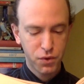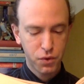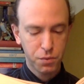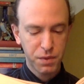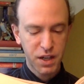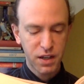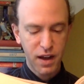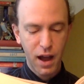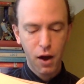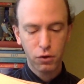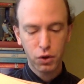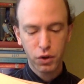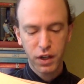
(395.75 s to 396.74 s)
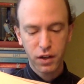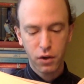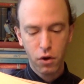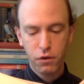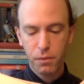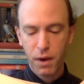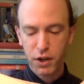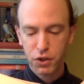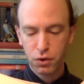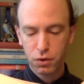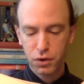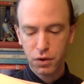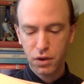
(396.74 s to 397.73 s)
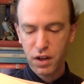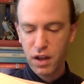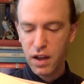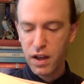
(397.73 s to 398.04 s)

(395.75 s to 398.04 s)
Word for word: to be now looking over my shoulder?